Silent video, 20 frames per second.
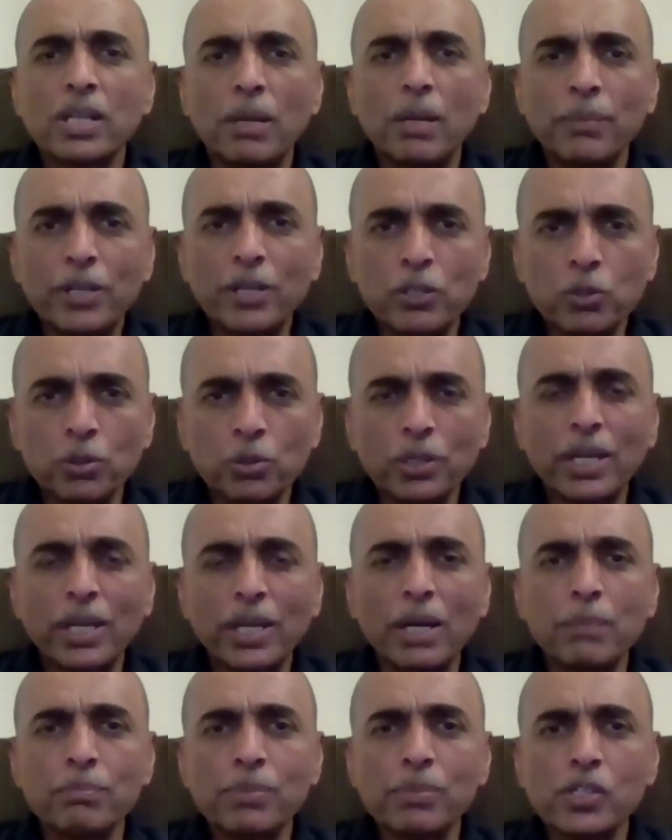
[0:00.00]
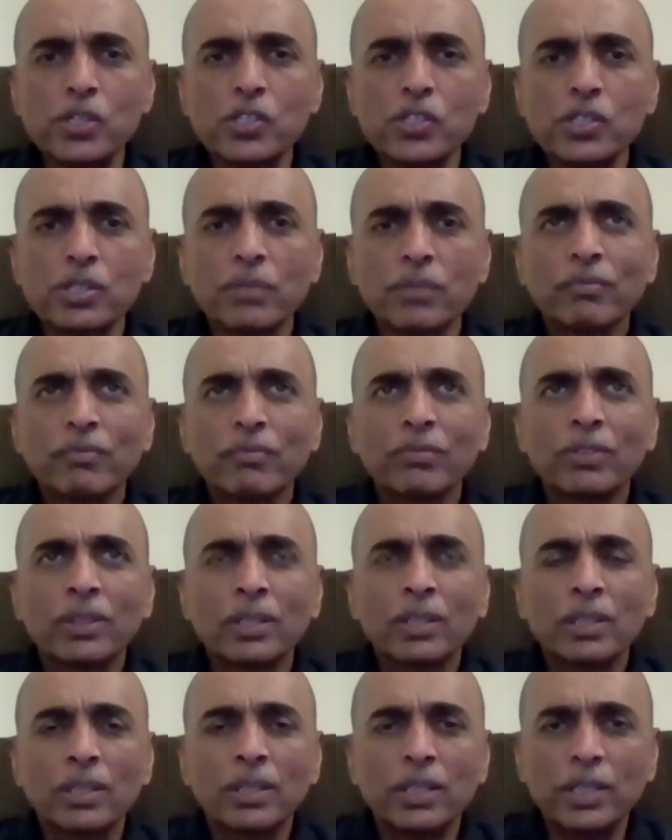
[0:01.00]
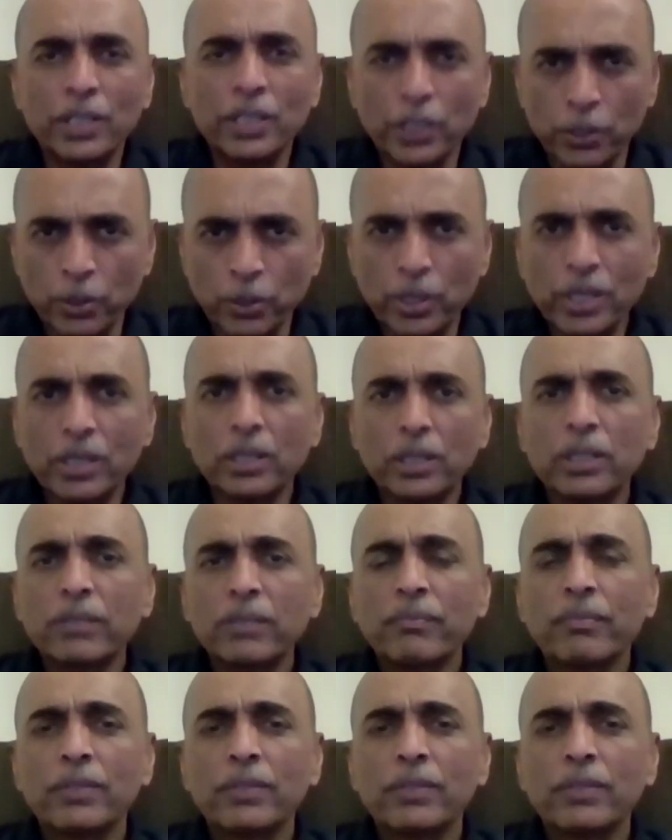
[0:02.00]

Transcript: coming to the campus year on year.